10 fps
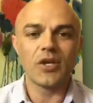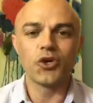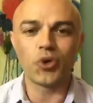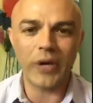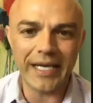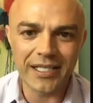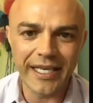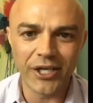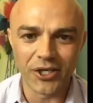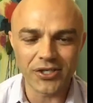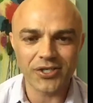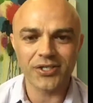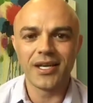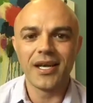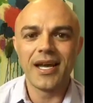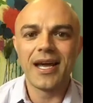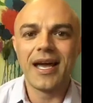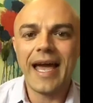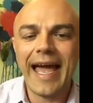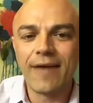Great leaders
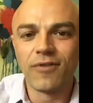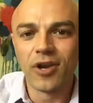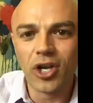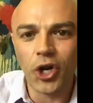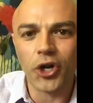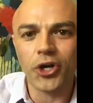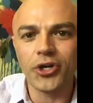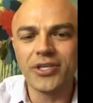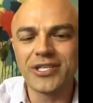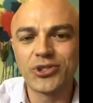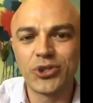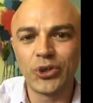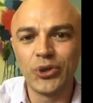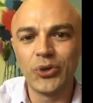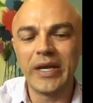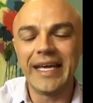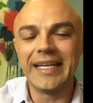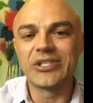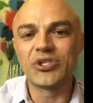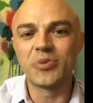have learned to
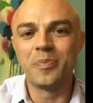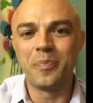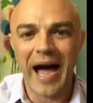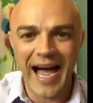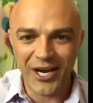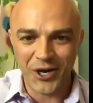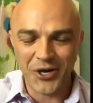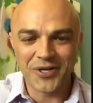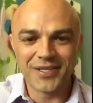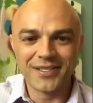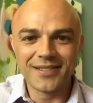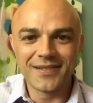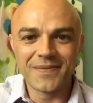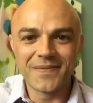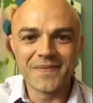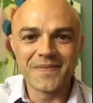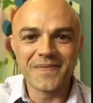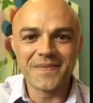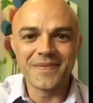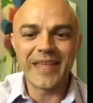inspire.
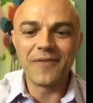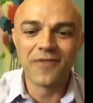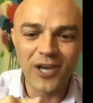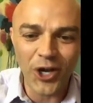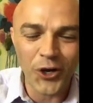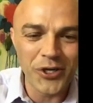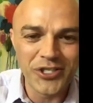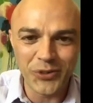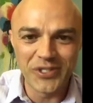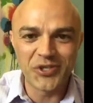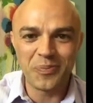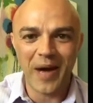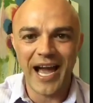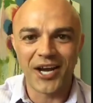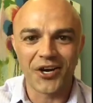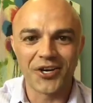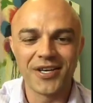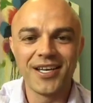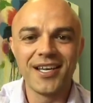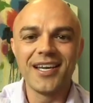They've learned to inspire.
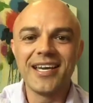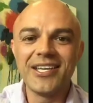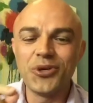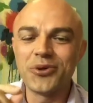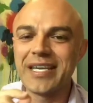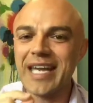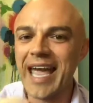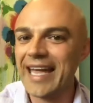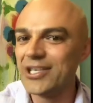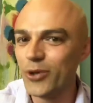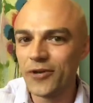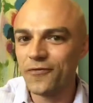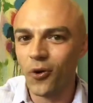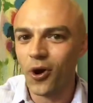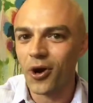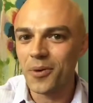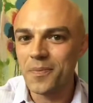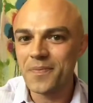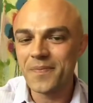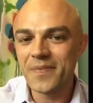You can't do it for them,